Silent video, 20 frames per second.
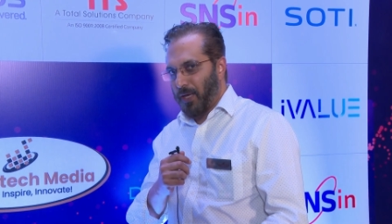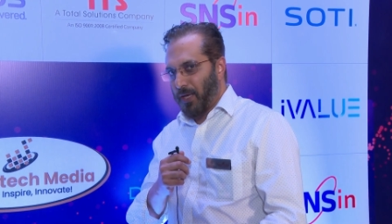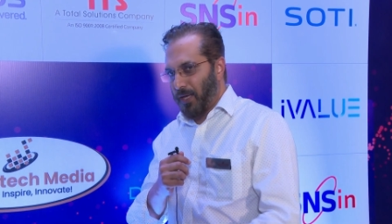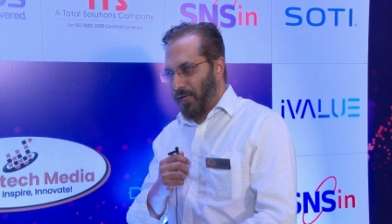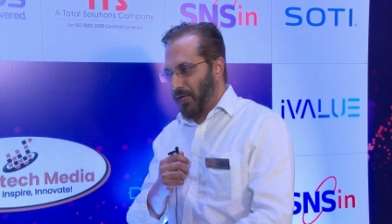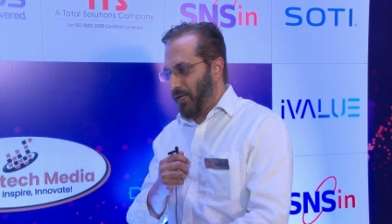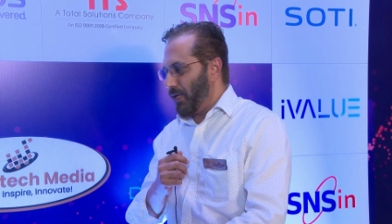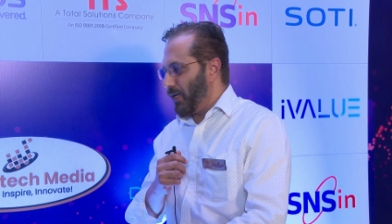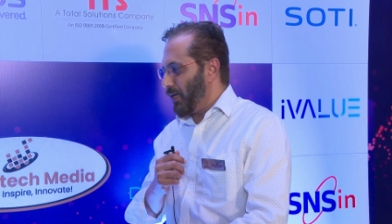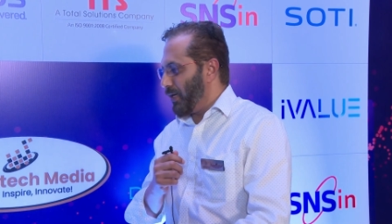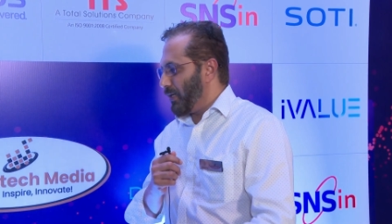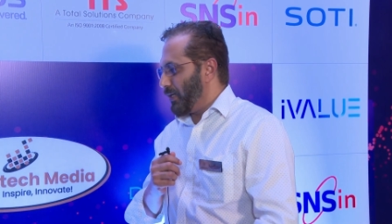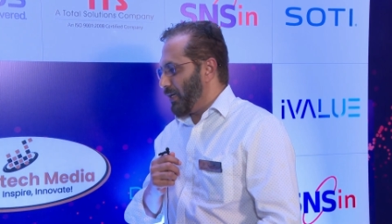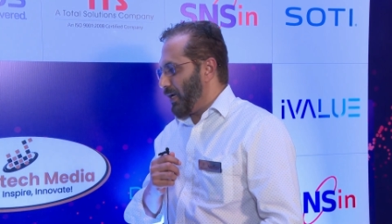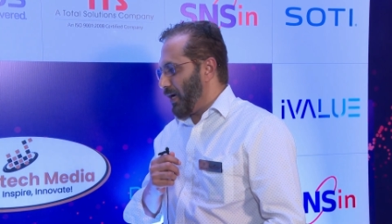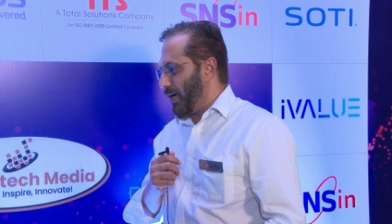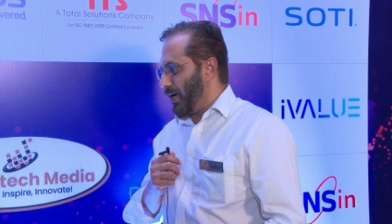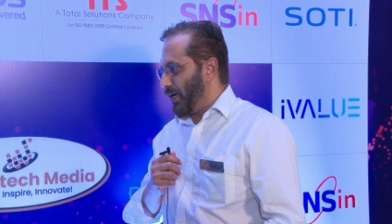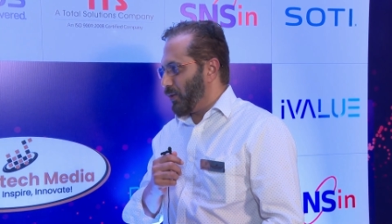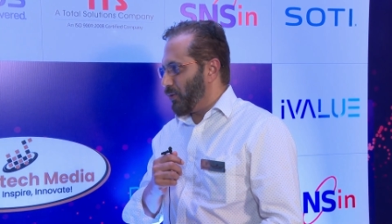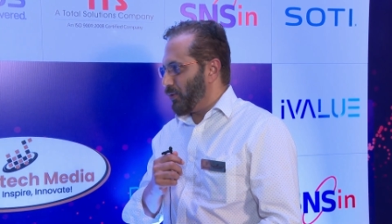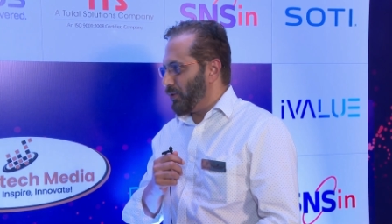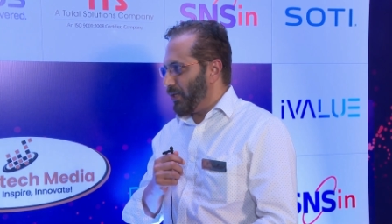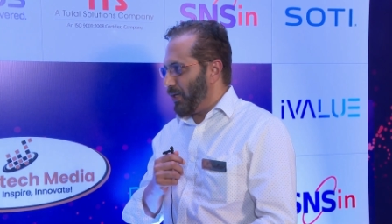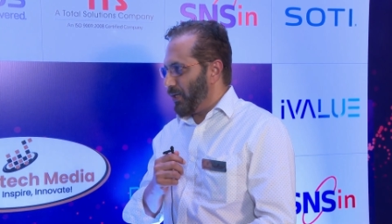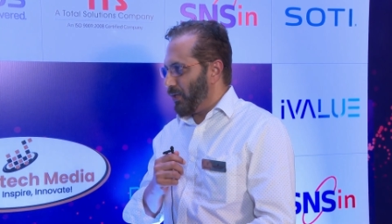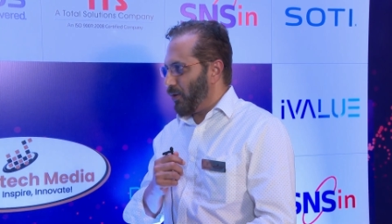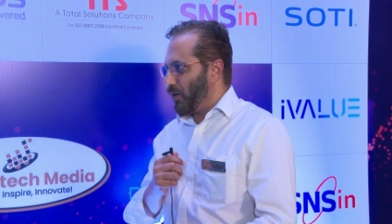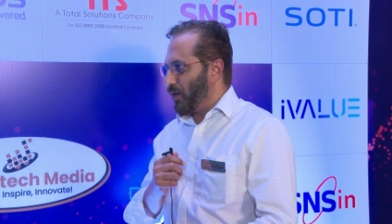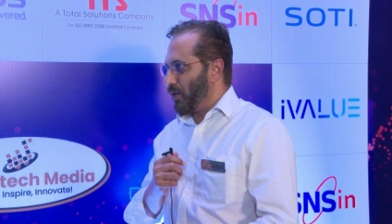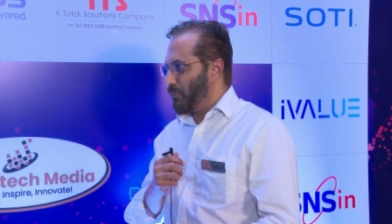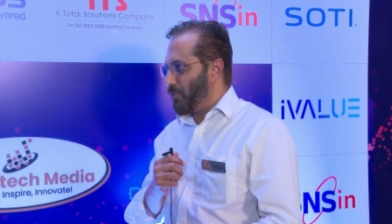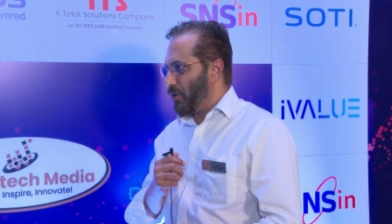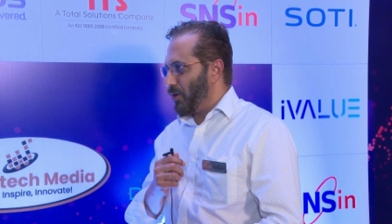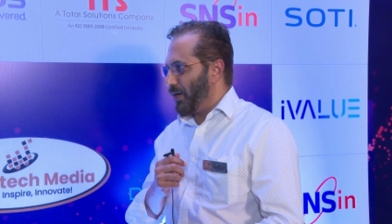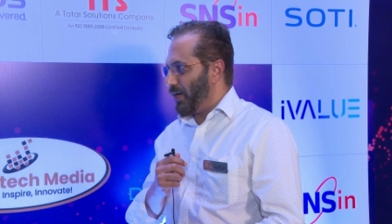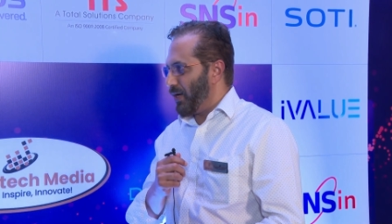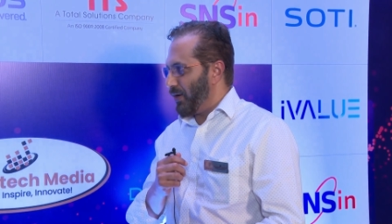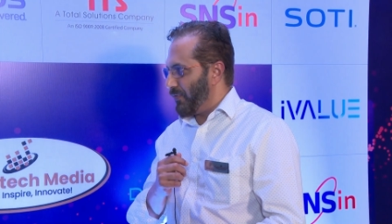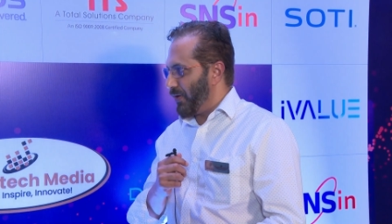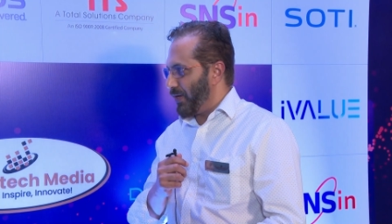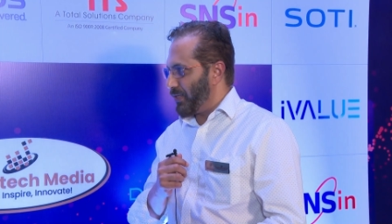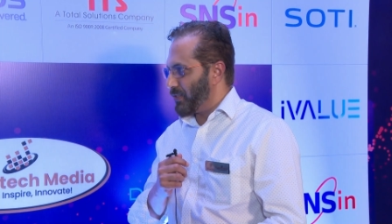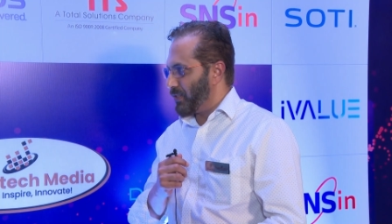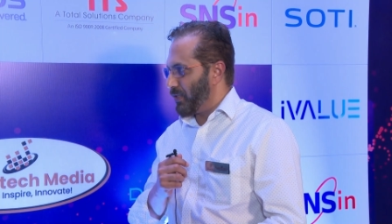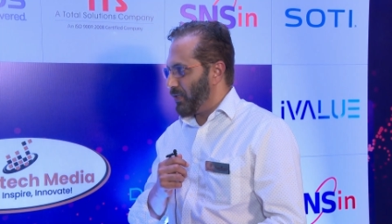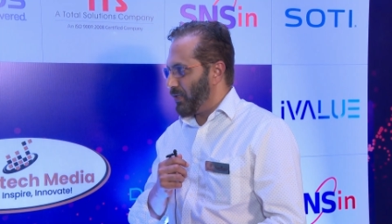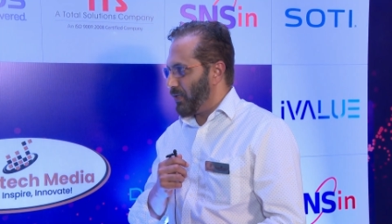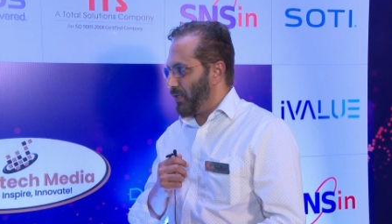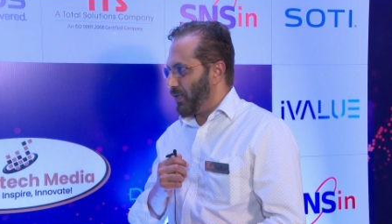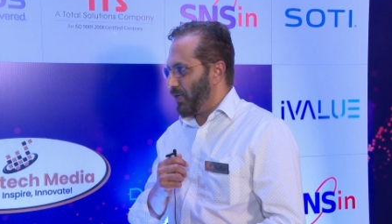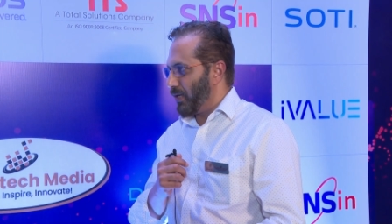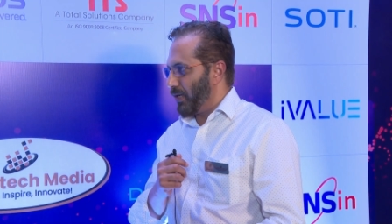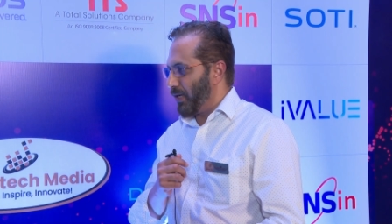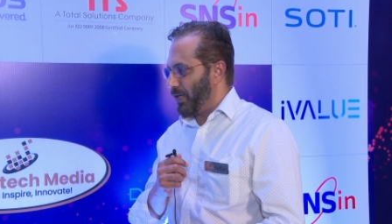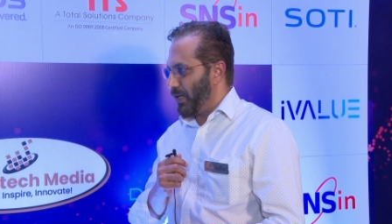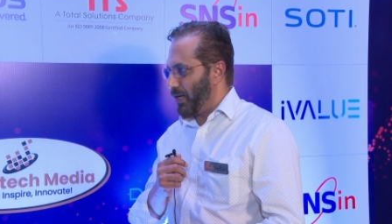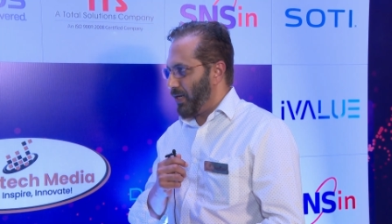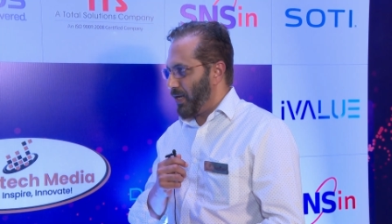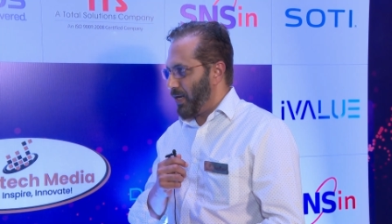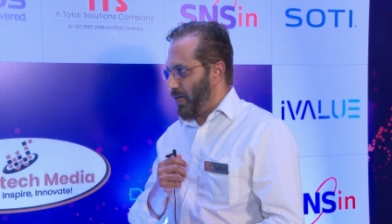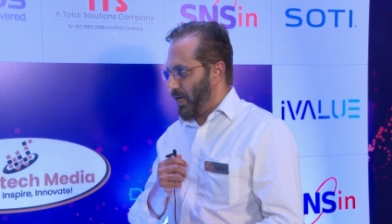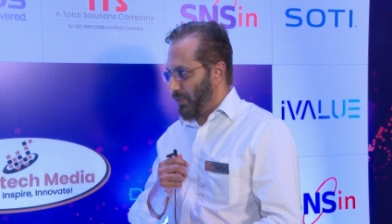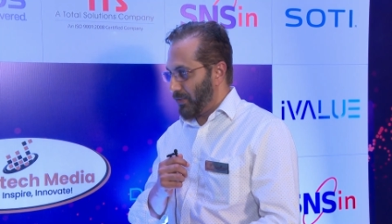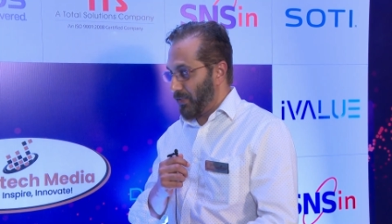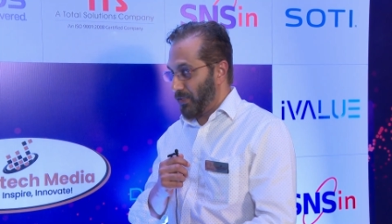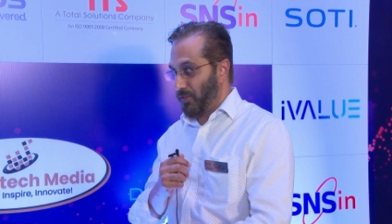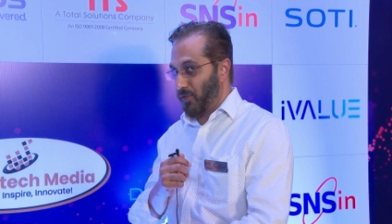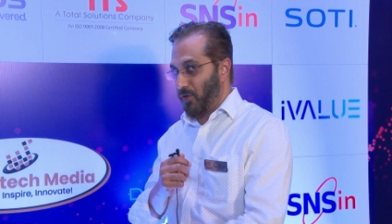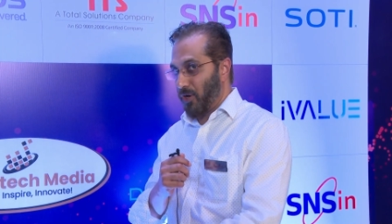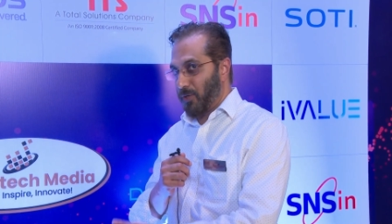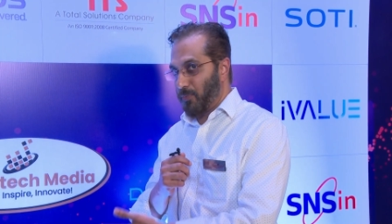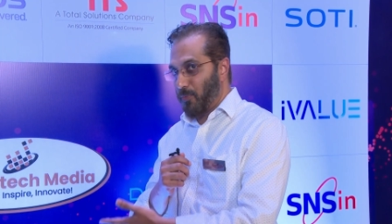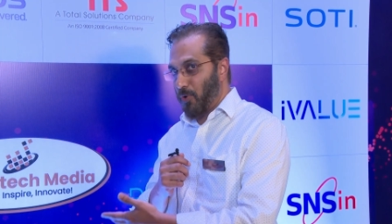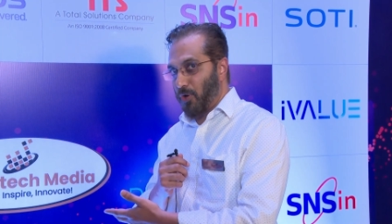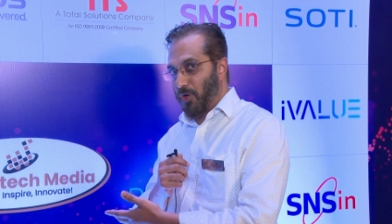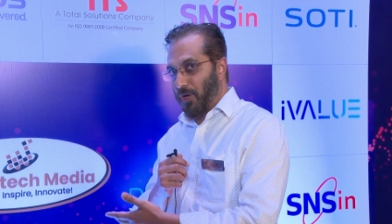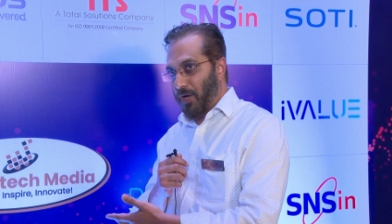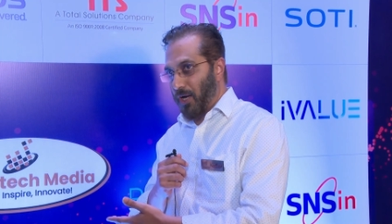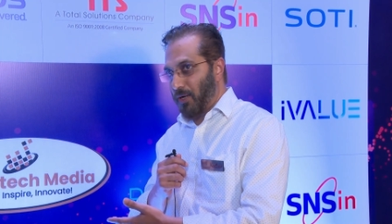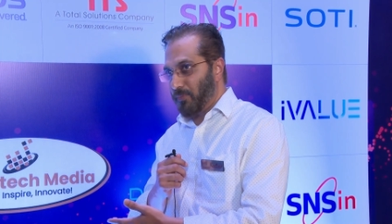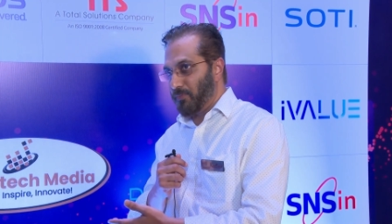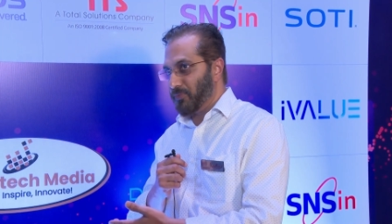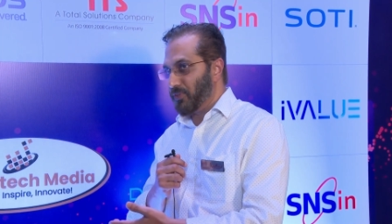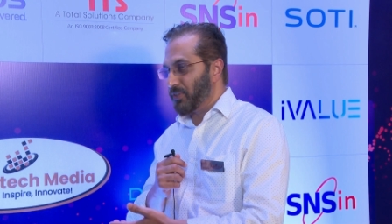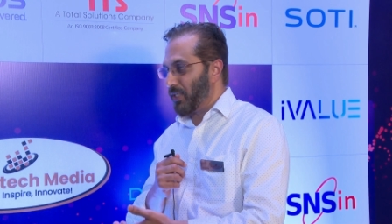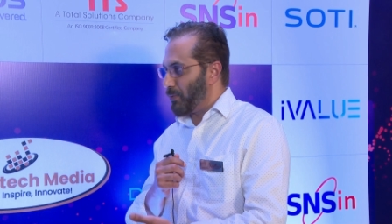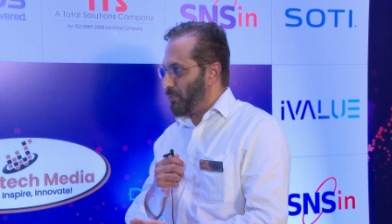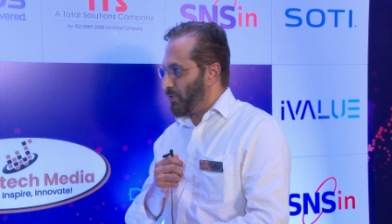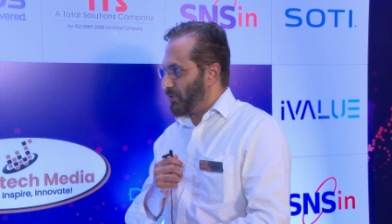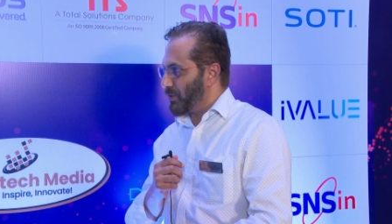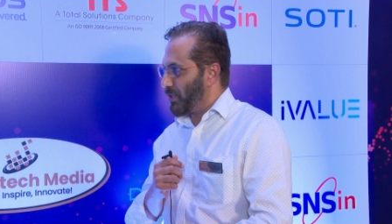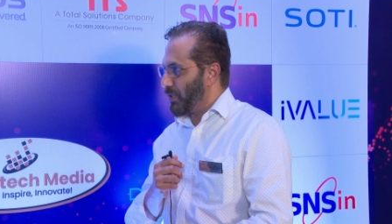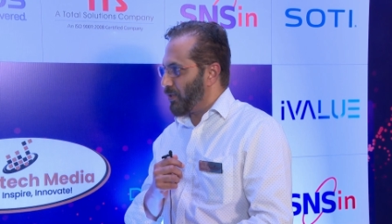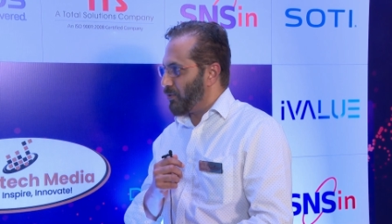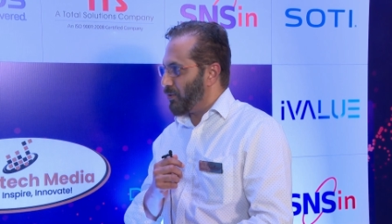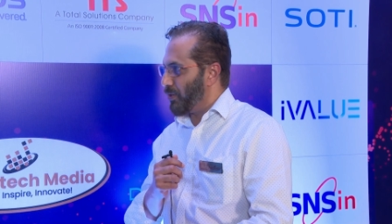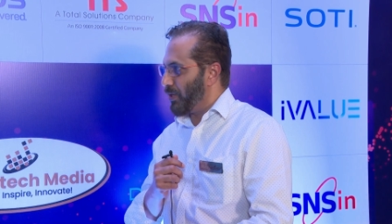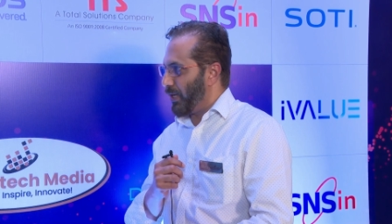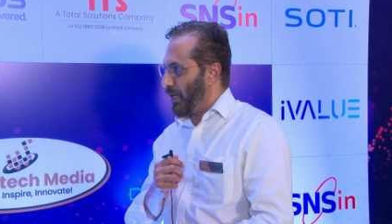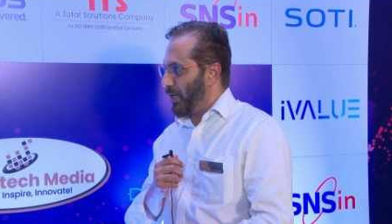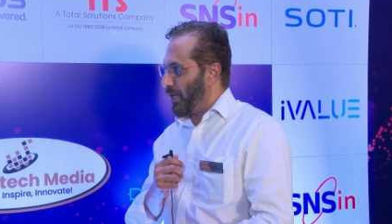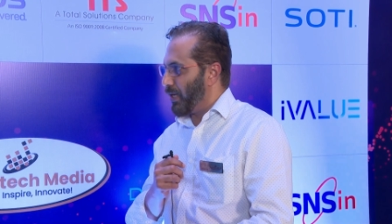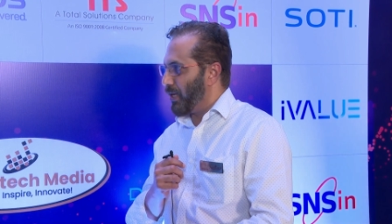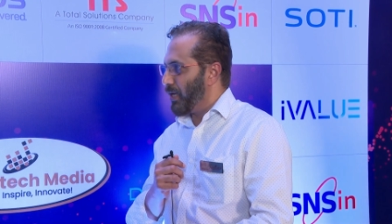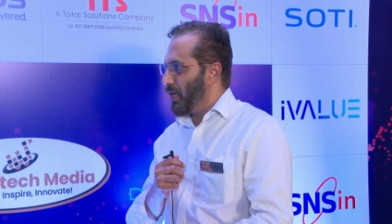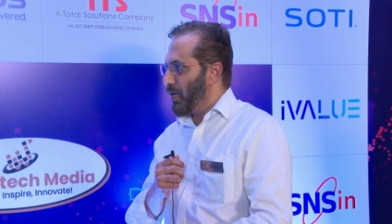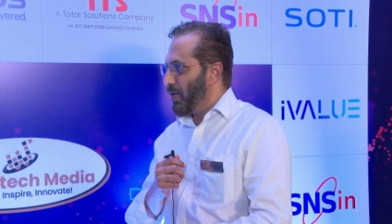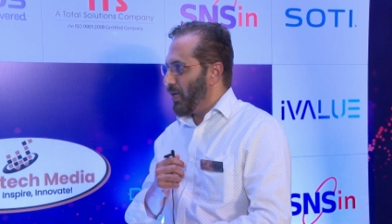And uh, yeah, I could then talk about innovation uh, in India, and there's a lot more to come, cybersecurity,